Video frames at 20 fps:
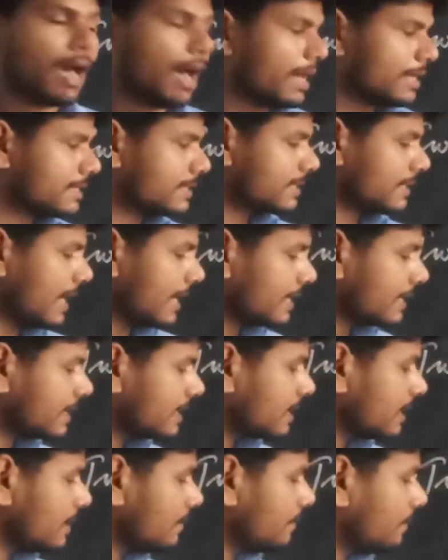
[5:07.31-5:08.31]
a
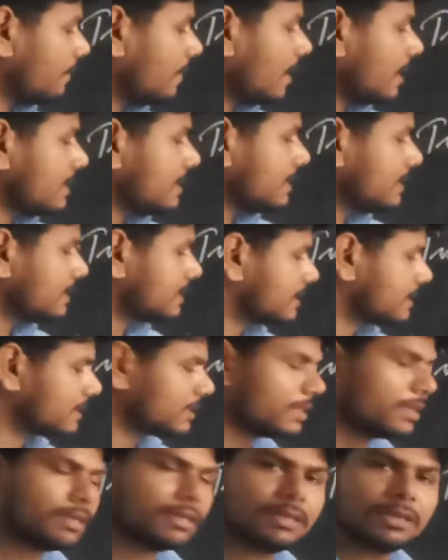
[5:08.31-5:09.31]

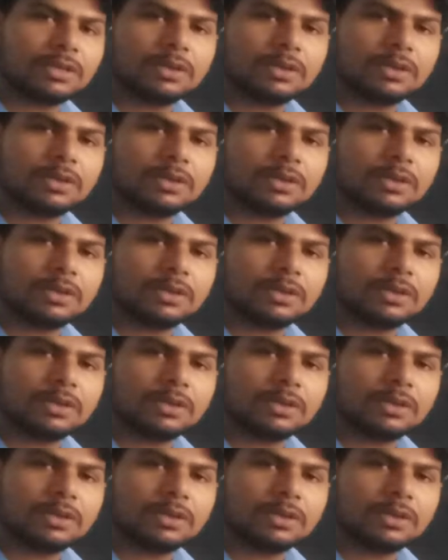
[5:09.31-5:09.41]
sacrifice